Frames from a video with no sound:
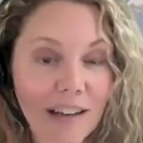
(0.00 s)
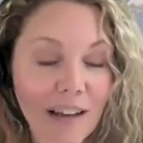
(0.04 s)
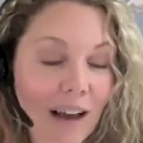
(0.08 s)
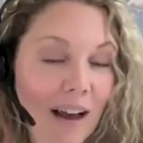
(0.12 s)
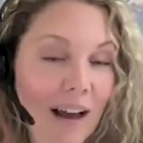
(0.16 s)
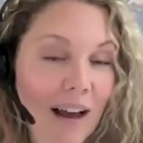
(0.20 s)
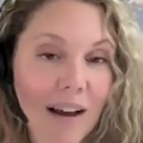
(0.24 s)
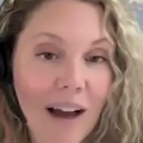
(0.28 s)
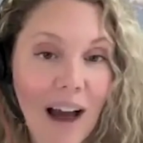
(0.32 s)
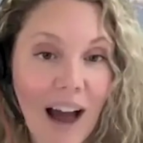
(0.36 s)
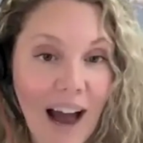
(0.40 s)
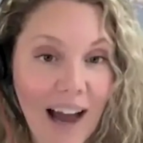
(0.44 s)

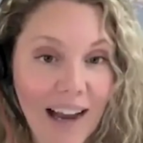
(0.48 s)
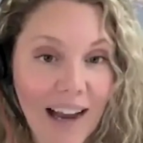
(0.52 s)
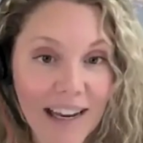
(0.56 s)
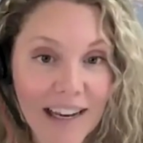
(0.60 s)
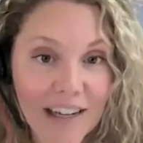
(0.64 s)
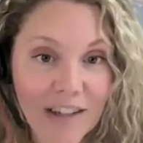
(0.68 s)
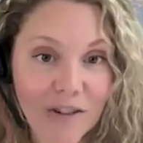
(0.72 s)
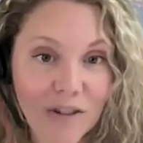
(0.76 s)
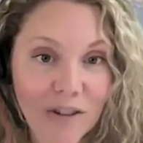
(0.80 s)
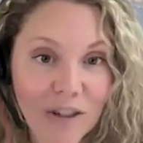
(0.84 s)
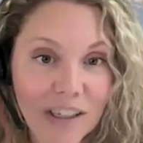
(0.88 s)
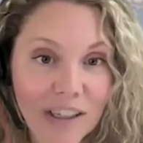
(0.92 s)
uh, high
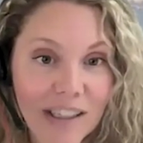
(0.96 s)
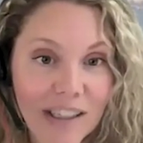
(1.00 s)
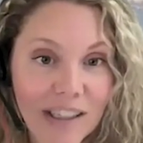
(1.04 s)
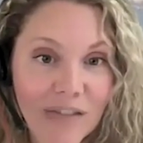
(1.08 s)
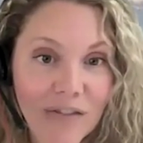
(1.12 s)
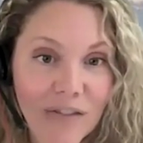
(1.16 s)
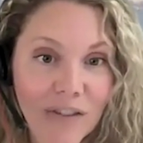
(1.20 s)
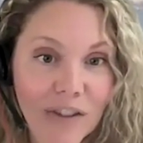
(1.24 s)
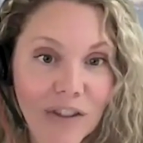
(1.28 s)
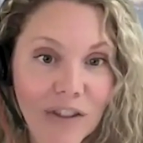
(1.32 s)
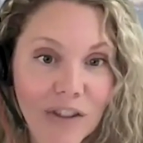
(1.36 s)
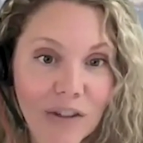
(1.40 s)

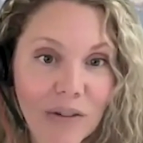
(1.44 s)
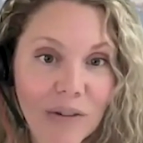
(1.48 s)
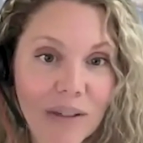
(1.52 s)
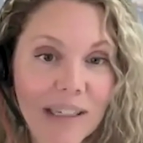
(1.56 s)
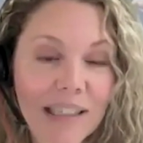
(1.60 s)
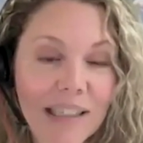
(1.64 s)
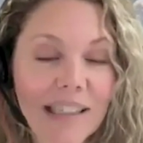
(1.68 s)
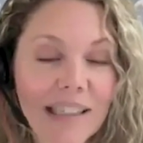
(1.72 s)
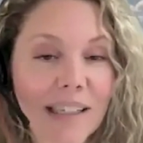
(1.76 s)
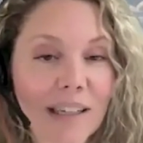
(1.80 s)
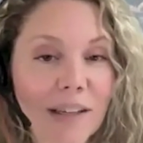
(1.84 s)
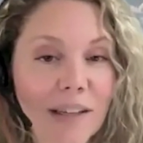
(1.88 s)
interest for students,